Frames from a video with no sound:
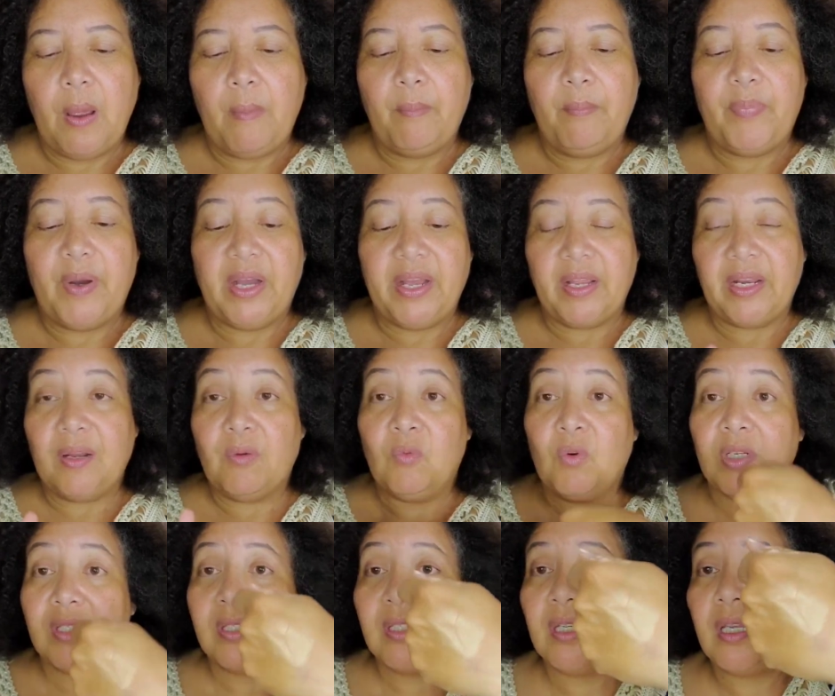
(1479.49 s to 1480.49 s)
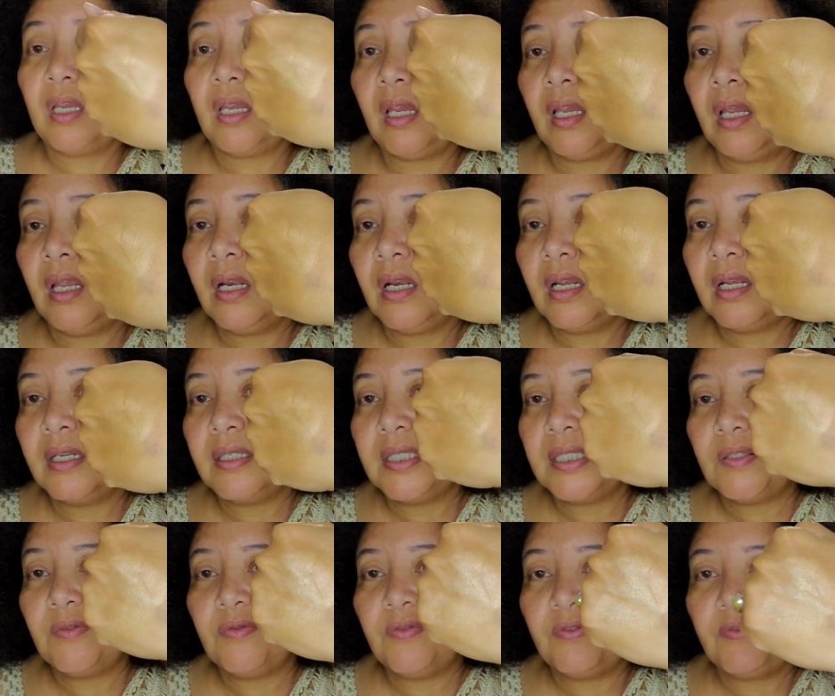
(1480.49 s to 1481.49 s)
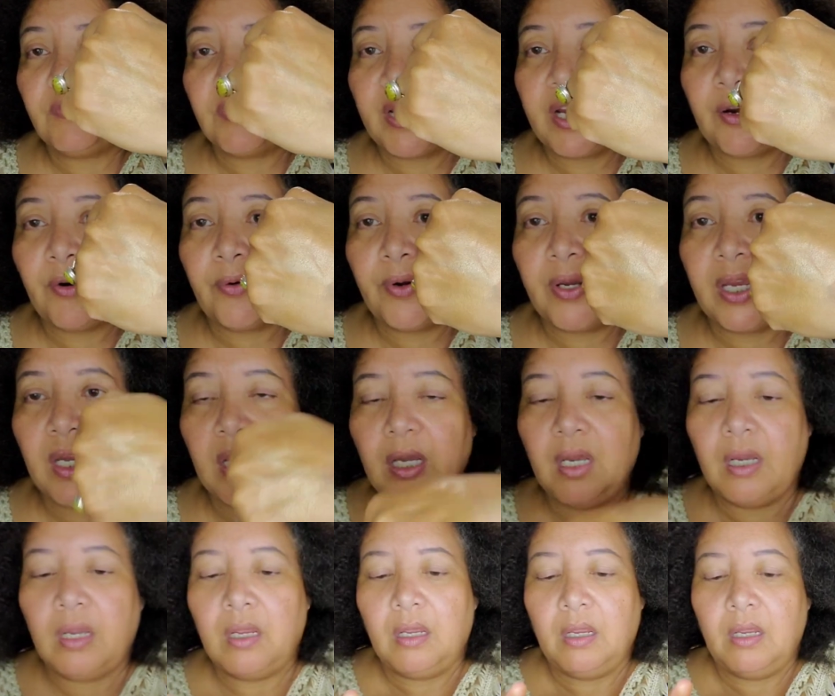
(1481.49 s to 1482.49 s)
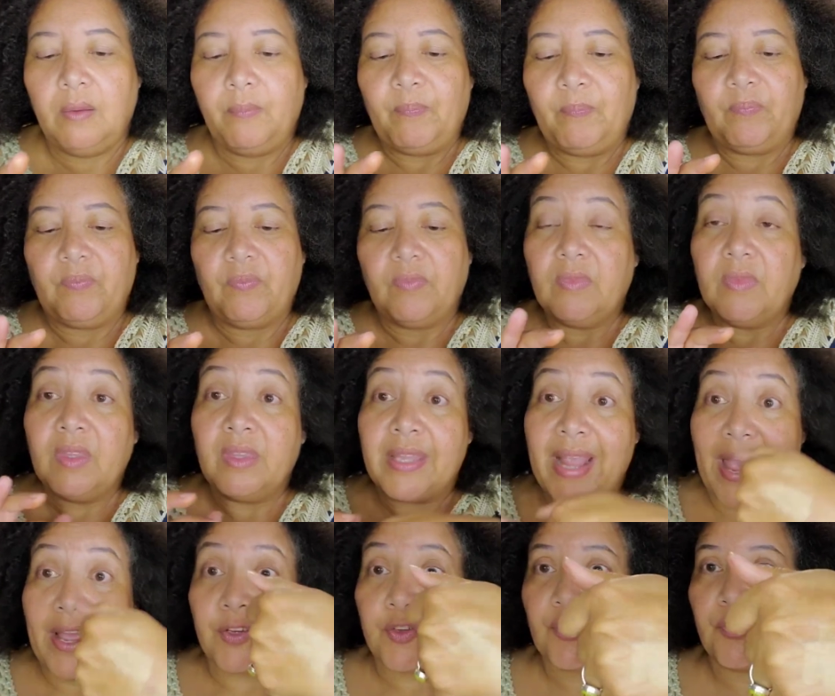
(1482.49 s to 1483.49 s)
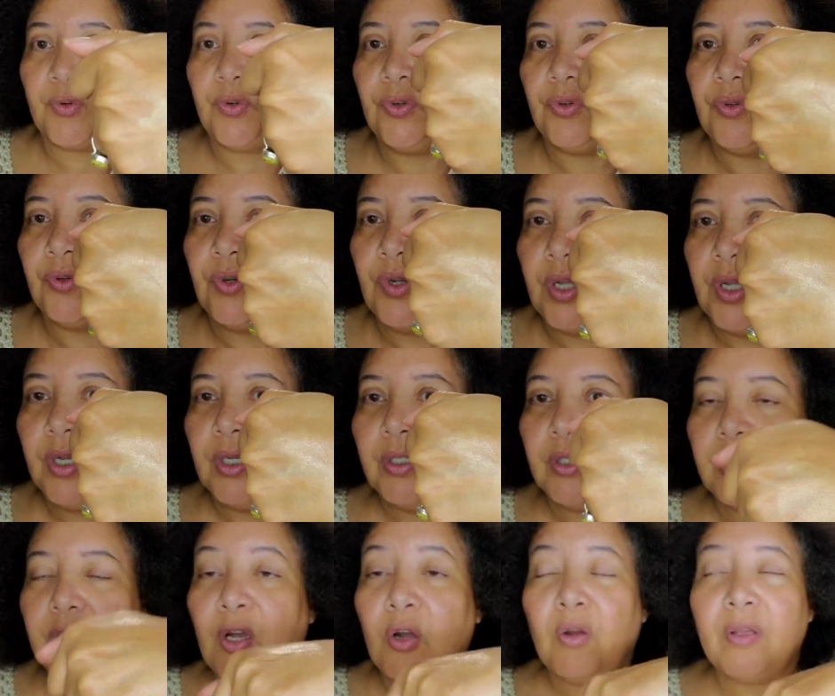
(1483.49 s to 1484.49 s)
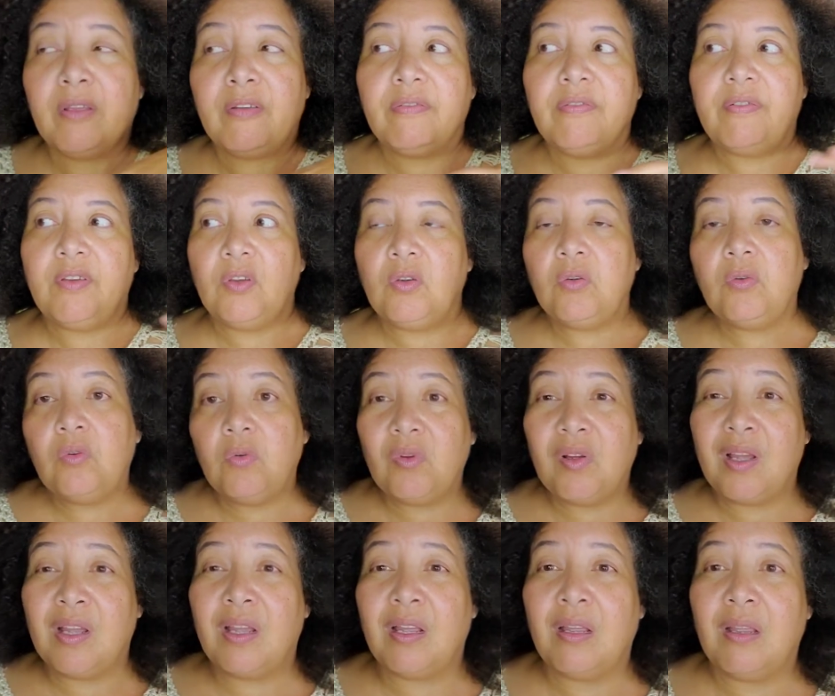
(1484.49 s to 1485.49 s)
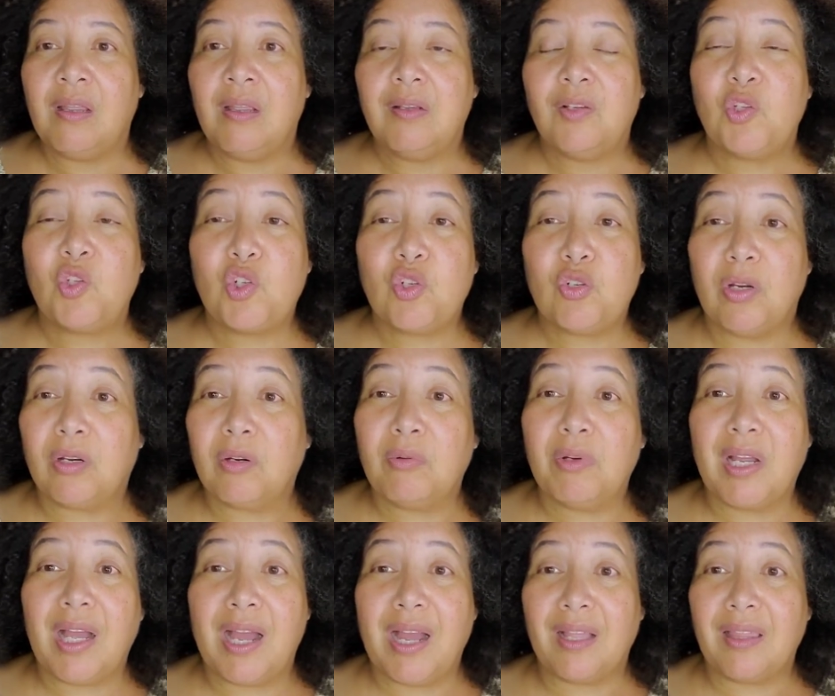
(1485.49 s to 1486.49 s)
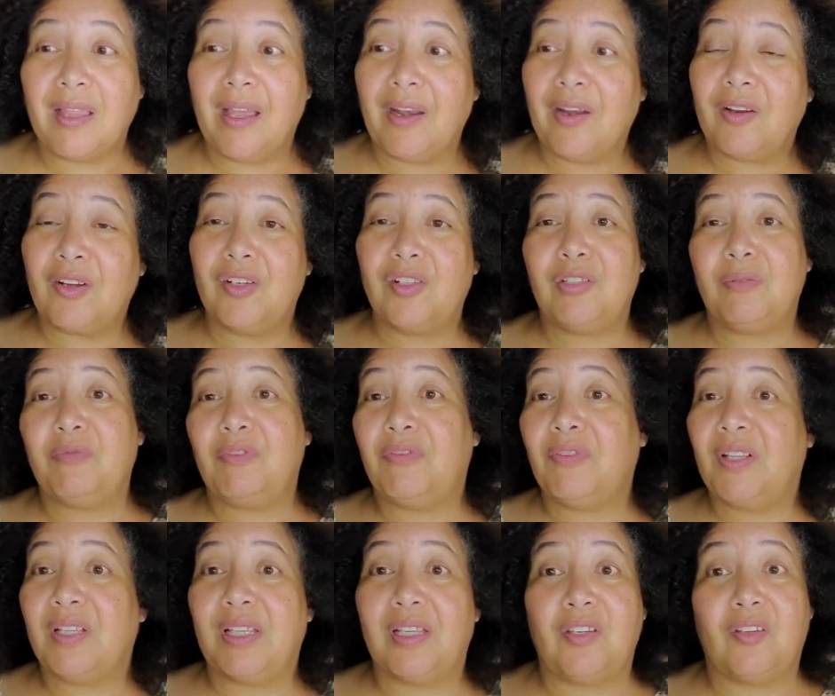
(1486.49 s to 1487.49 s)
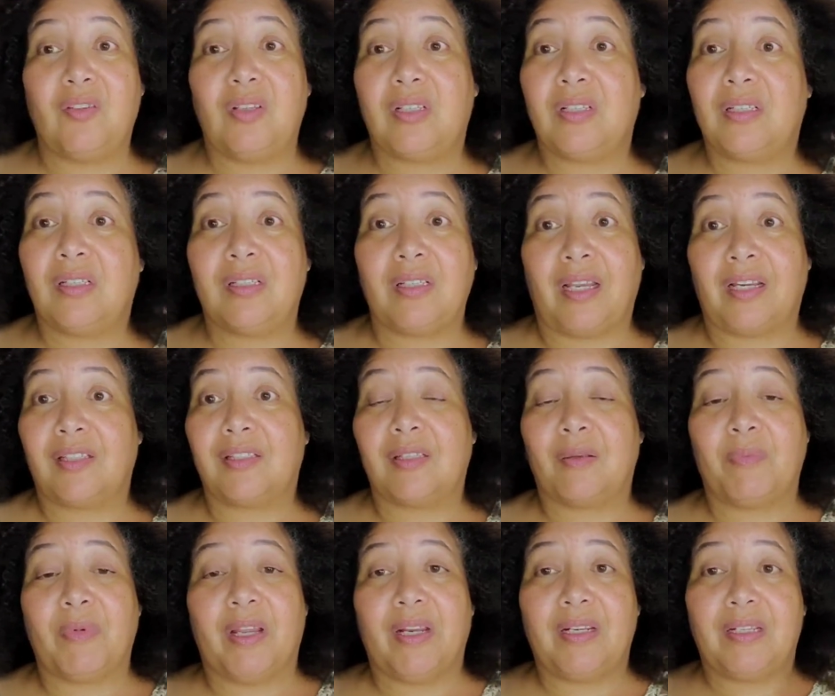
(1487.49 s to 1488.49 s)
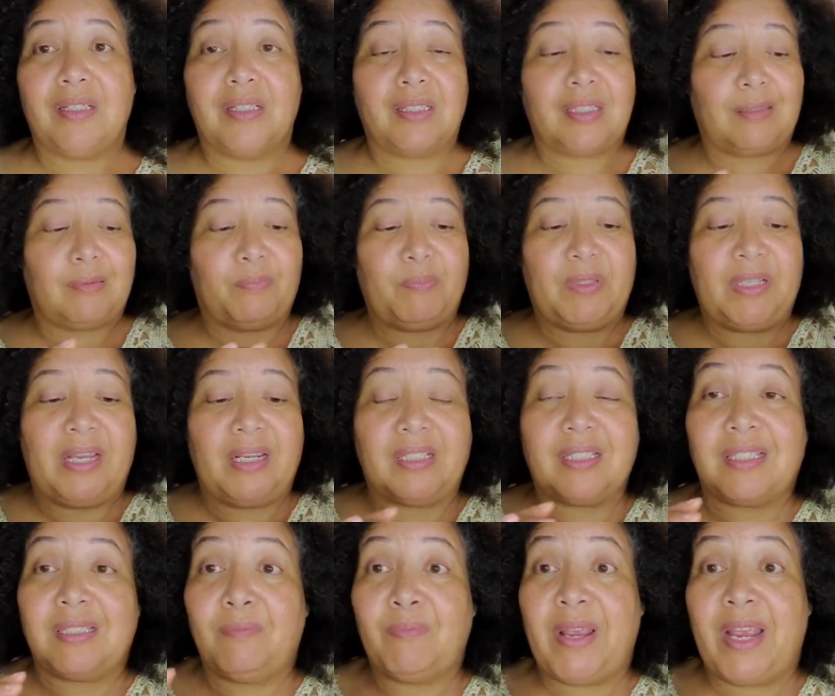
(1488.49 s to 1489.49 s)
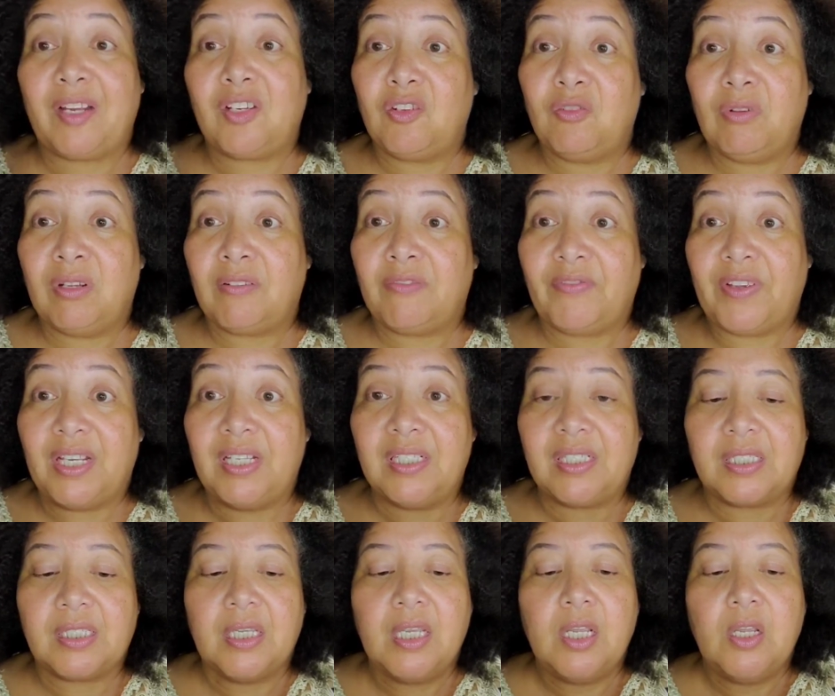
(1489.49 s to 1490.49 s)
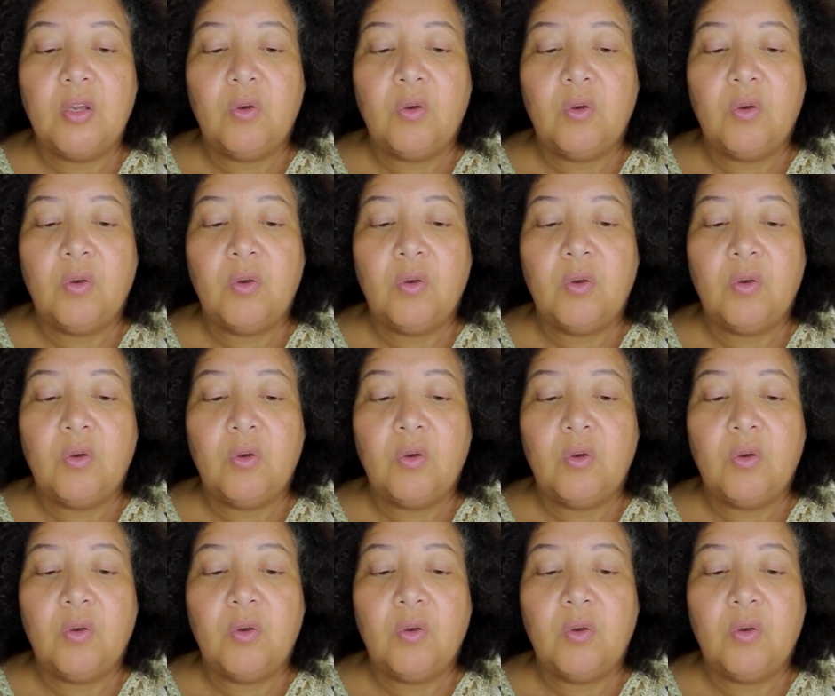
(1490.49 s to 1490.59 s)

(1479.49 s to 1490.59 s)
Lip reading: But once again, it's very natural. So if you struggle with highlighter because you be feeling like you look like somebody smacked you in the face